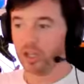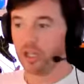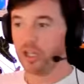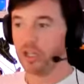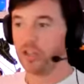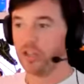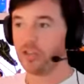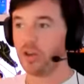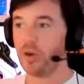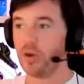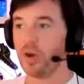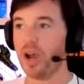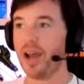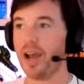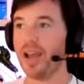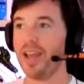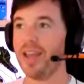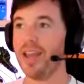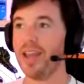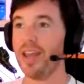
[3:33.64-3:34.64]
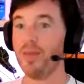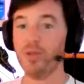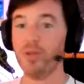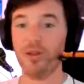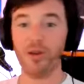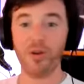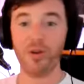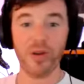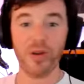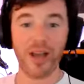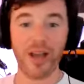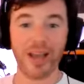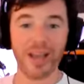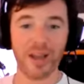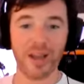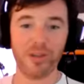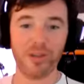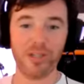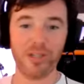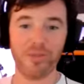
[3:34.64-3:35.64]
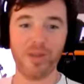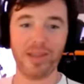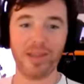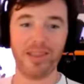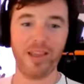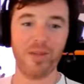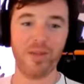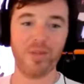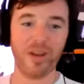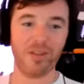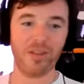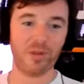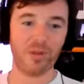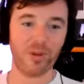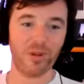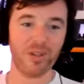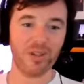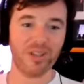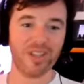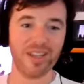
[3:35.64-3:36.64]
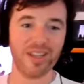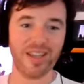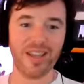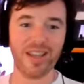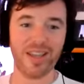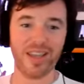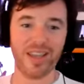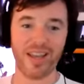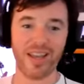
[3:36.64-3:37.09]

So I am a local guy. I went to Bethlehem High School, and then